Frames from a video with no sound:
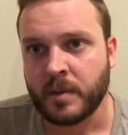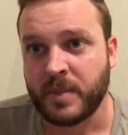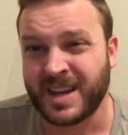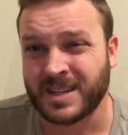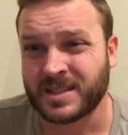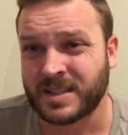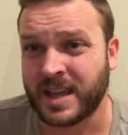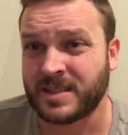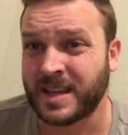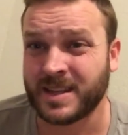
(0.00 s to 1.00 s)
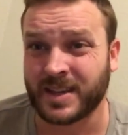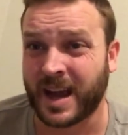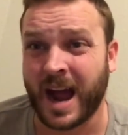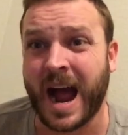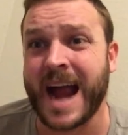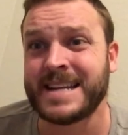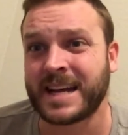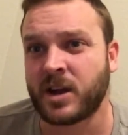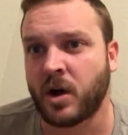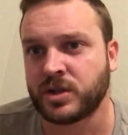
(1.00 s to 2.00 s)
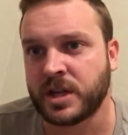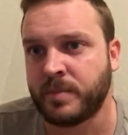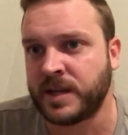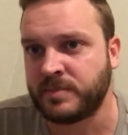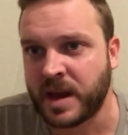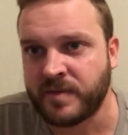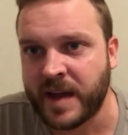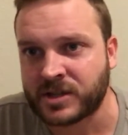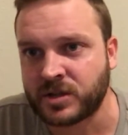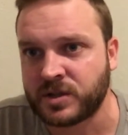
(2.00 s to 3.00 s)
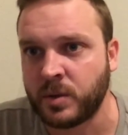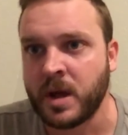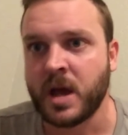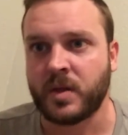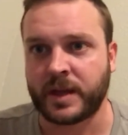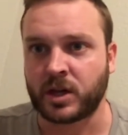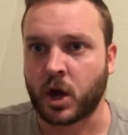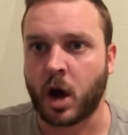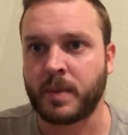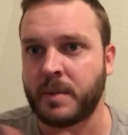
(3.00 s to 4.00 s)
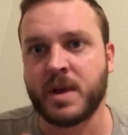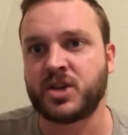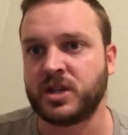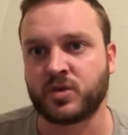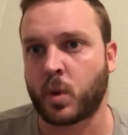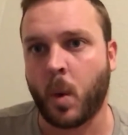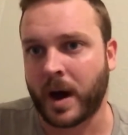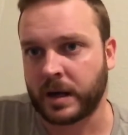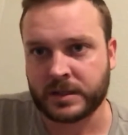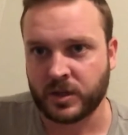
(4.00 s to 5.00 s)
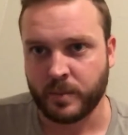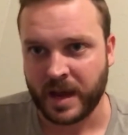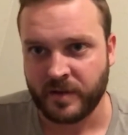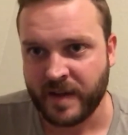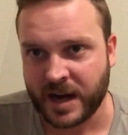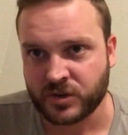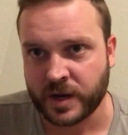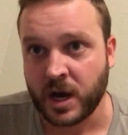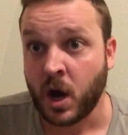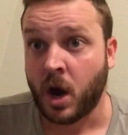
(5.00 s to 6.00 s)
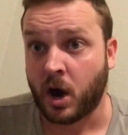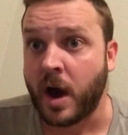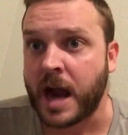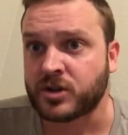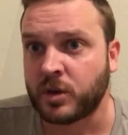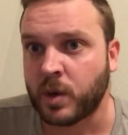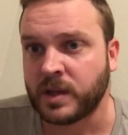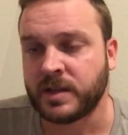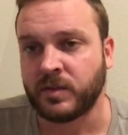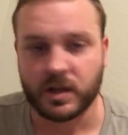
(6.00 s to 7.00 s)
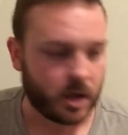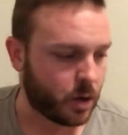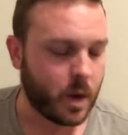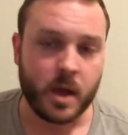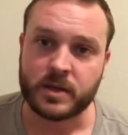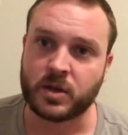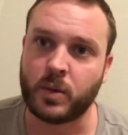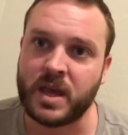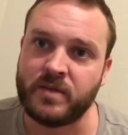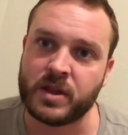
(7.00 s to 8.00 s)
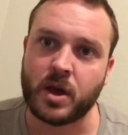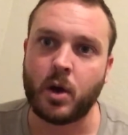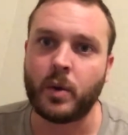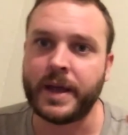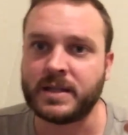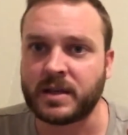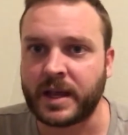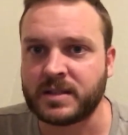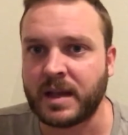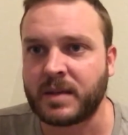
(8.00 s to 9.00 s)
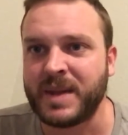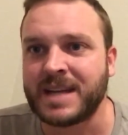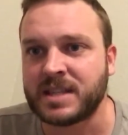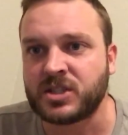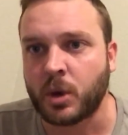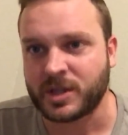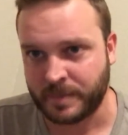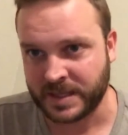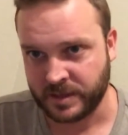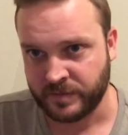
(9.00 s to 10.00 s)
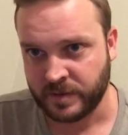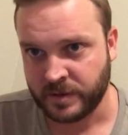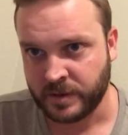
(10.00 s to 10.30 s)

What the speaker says: Because say it's like high technology, but it's manufactured, so like the carbon emissions required to manufacture it are actually relatively low. So even though it's like, because it's so expensive.